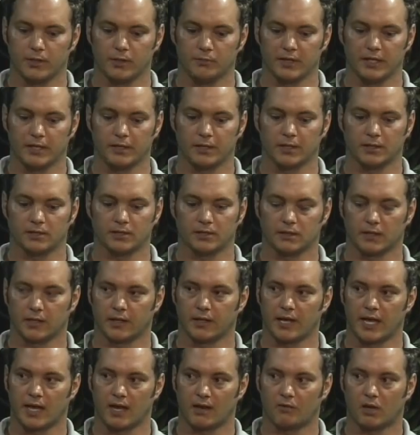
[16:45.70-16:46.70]
meetings and then
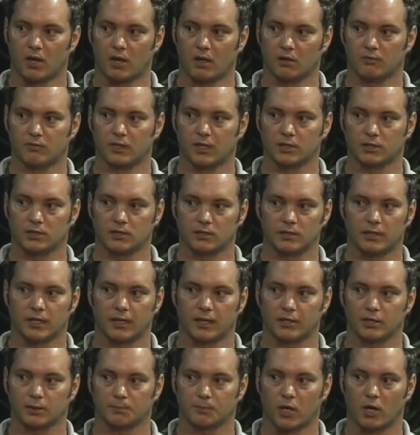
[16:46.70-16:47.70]
have all of us there
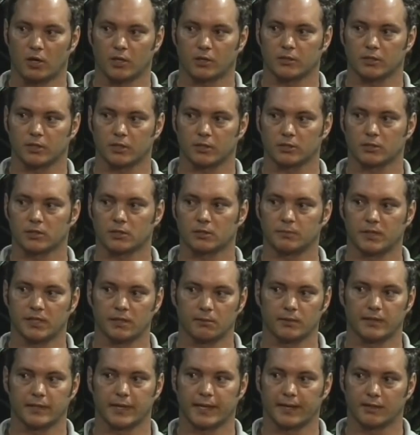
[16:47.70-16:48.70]
as partners to be
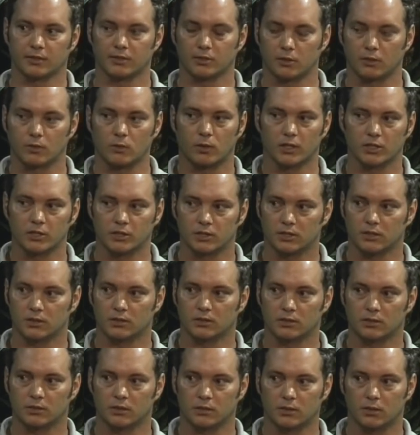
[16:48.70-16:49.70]
able to answer questions.
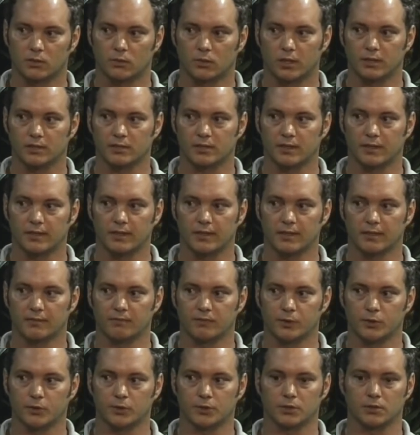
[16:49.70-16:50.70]
So there wasn't any
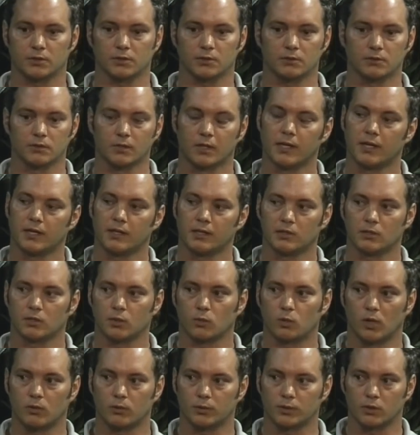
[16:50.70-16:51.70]
confusion to
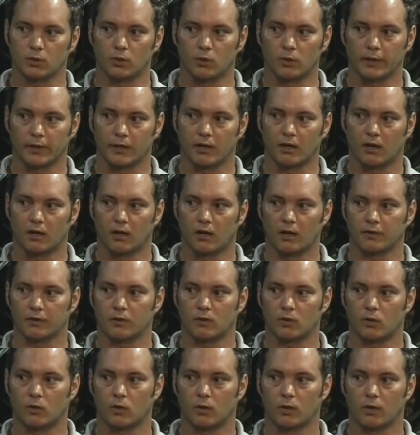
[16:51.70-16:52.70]
what was going on
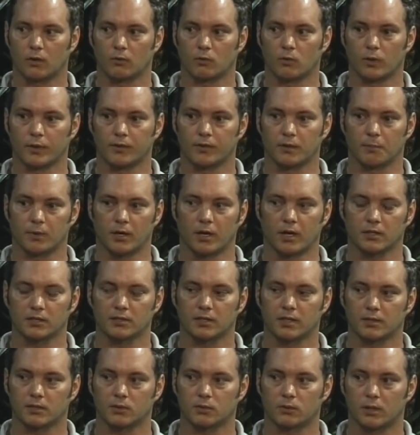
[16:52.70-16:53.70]
or what the
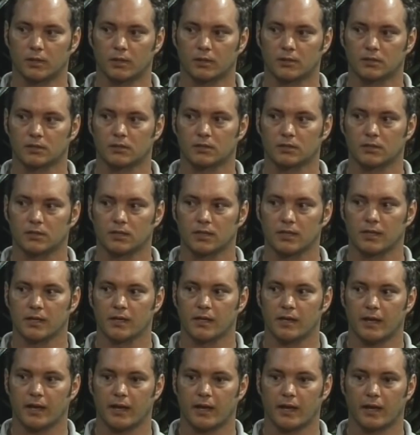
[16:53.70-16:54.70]
process was.
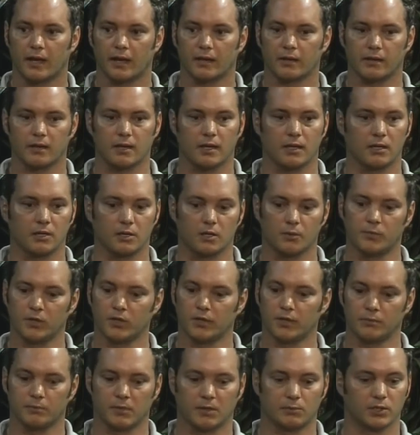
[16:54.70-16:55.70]
And any
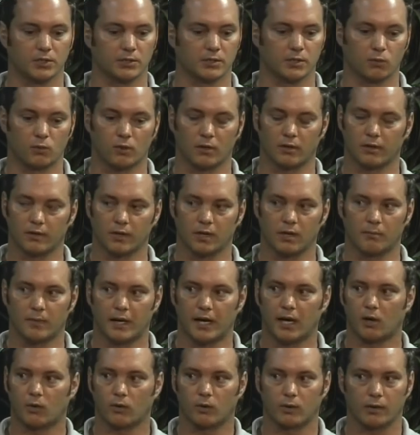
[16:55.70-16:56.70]
community members that wanted to come
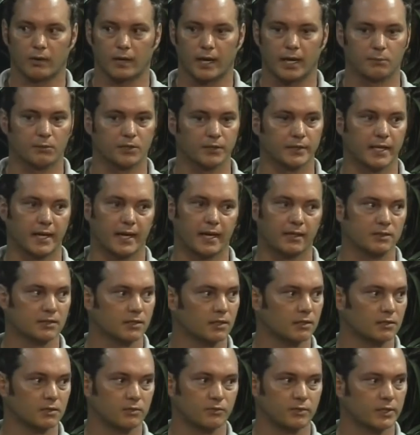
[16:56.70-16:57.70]
out were able to ask
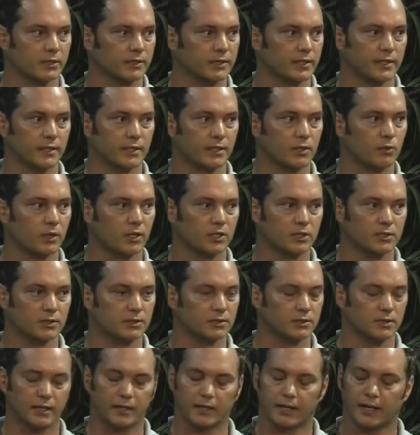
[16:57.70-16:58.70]
us freely any questions
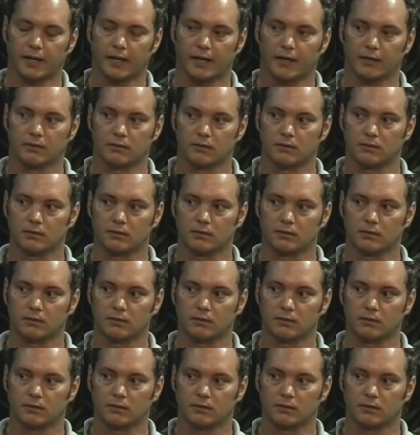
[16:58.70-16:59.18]
they had.